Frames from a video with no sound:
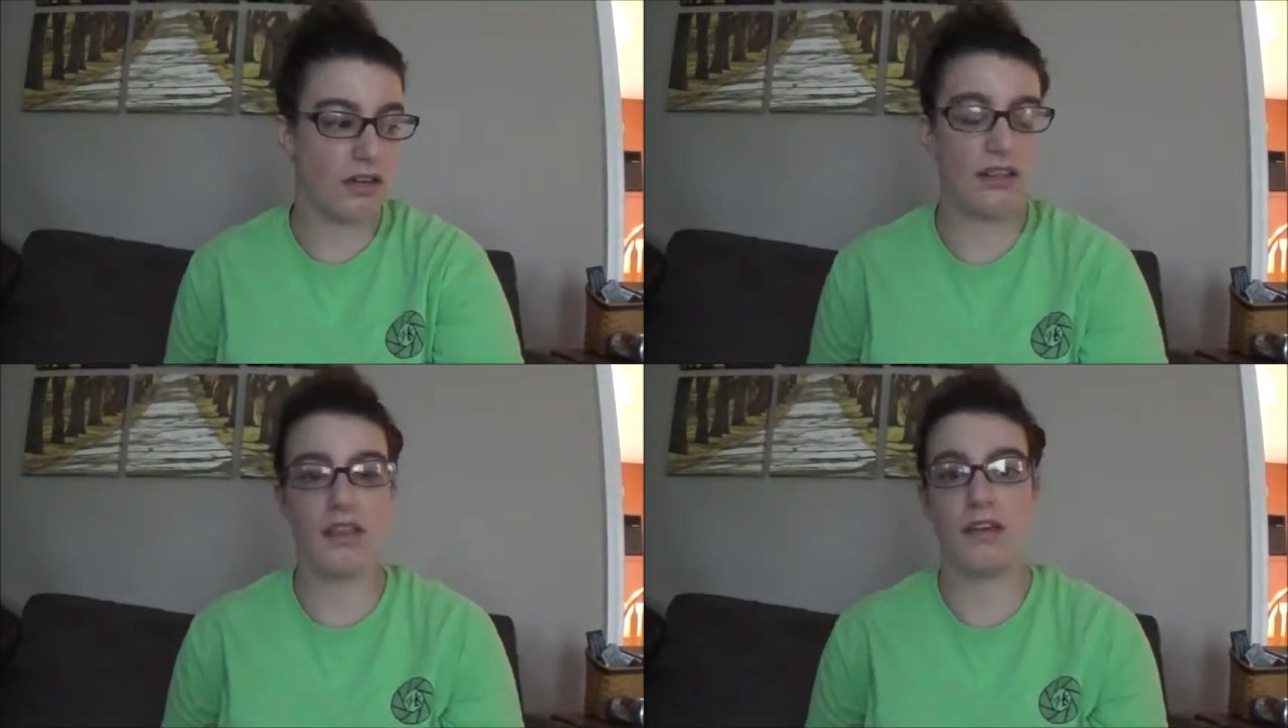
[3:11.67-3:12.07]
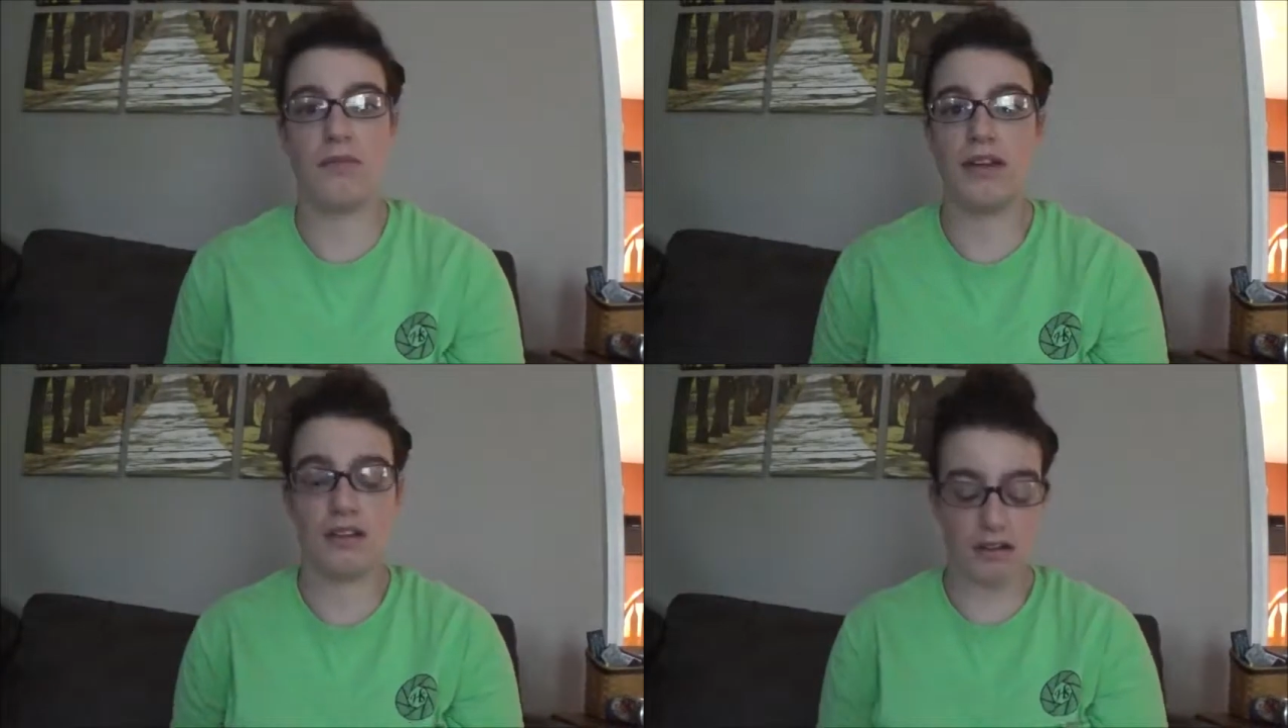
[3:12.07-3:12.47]
I think it
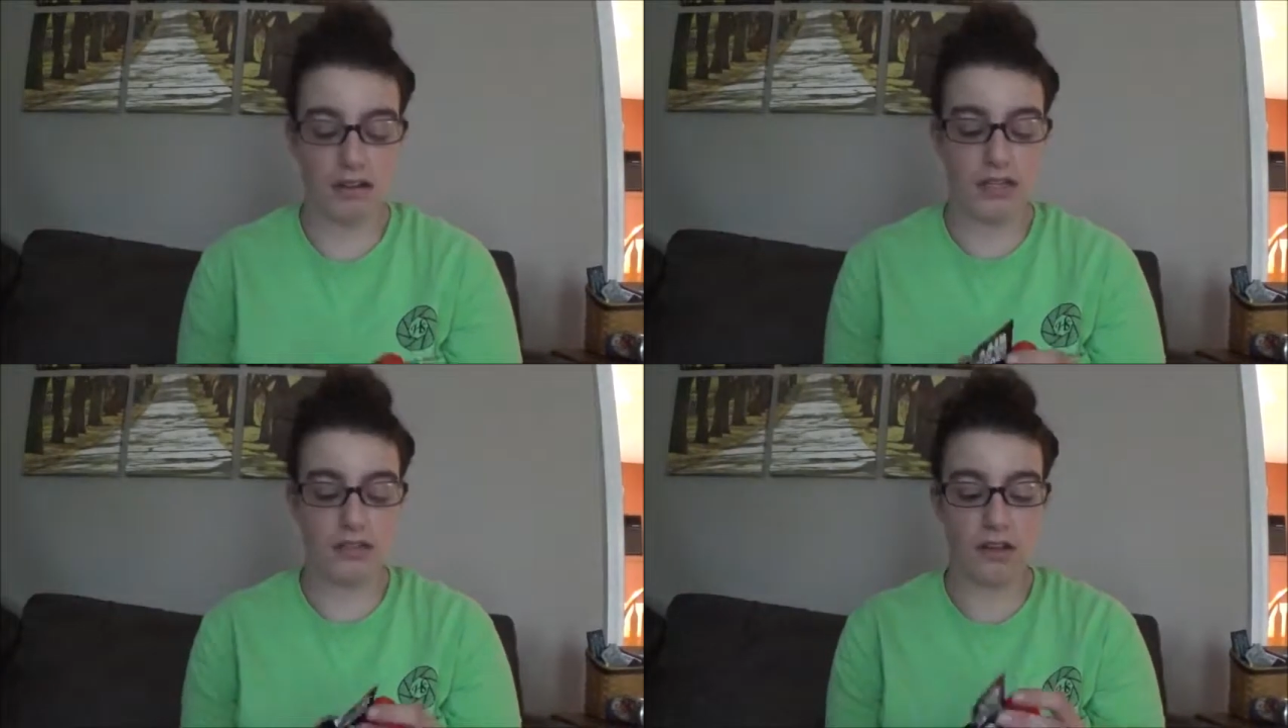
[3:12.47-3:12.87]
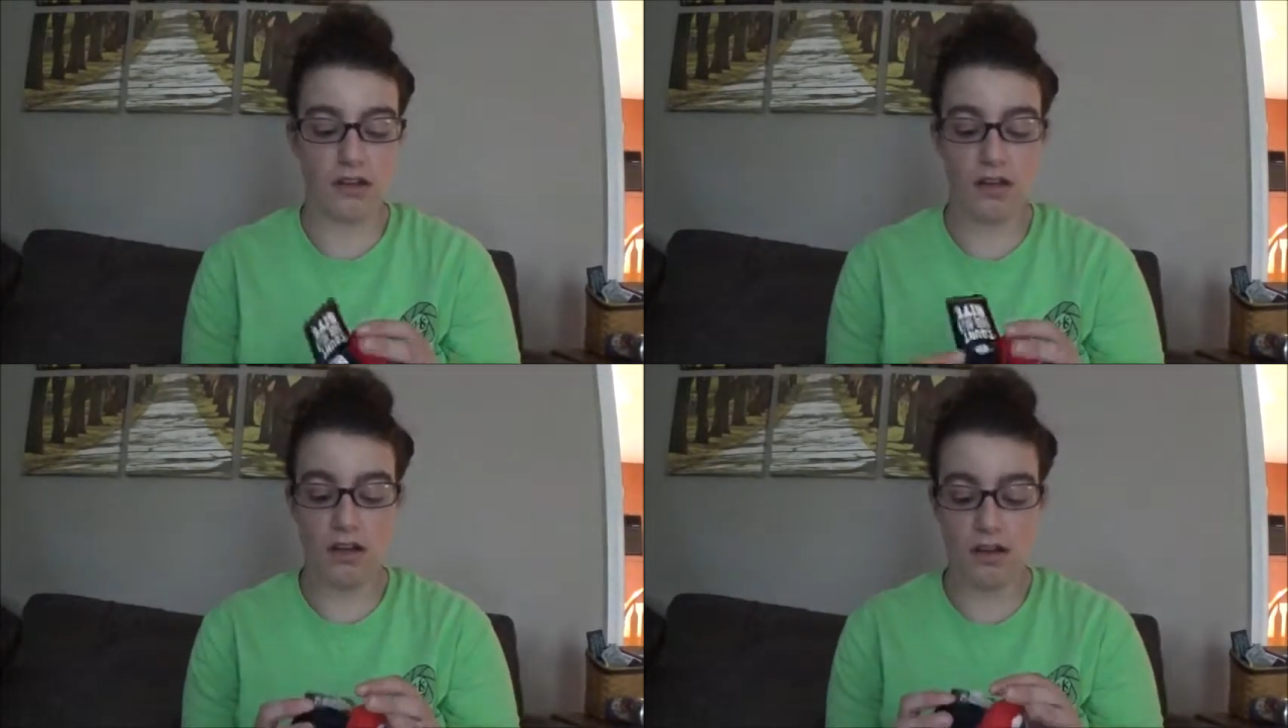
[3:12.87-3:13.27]
might not last long.
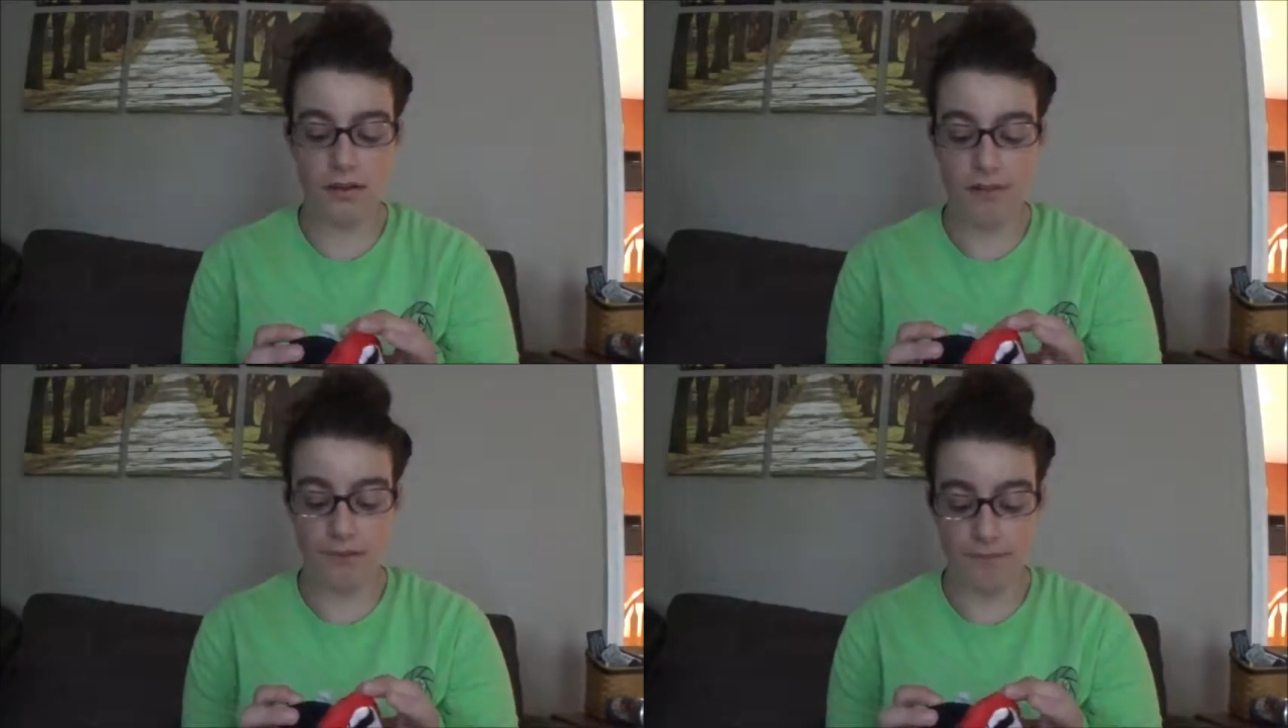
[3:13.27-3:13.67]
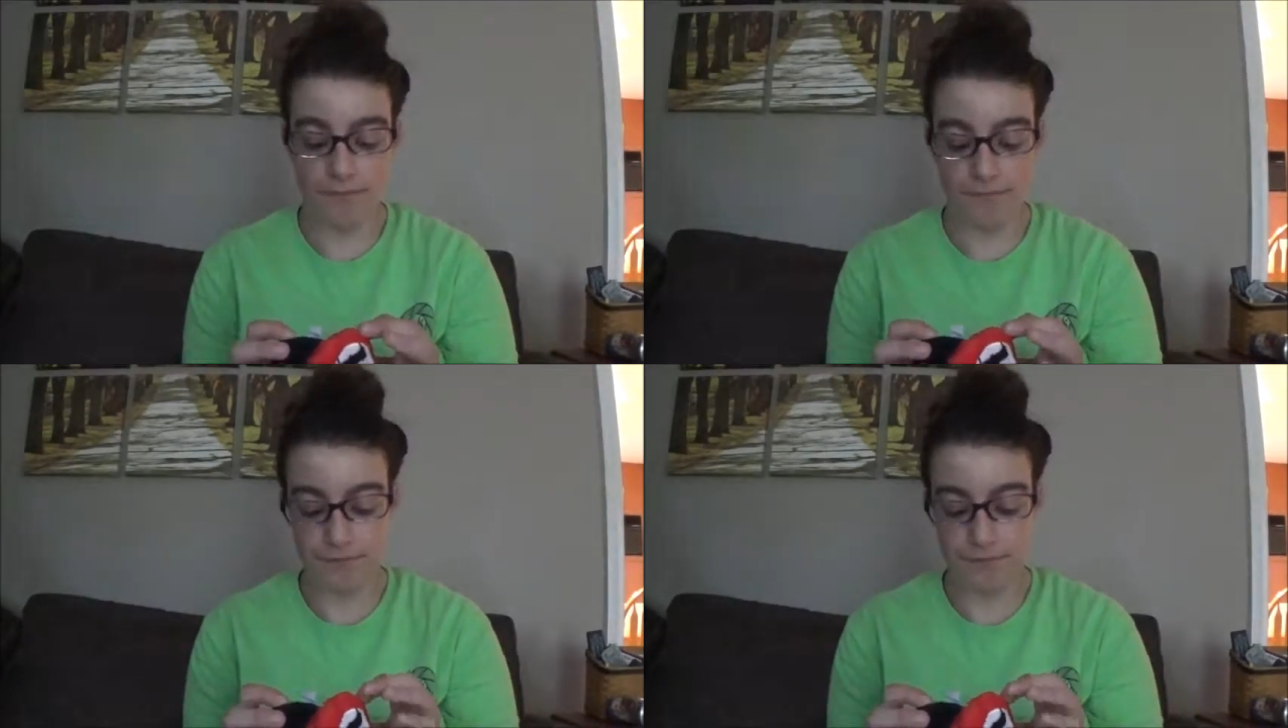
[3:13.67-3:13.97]
Um,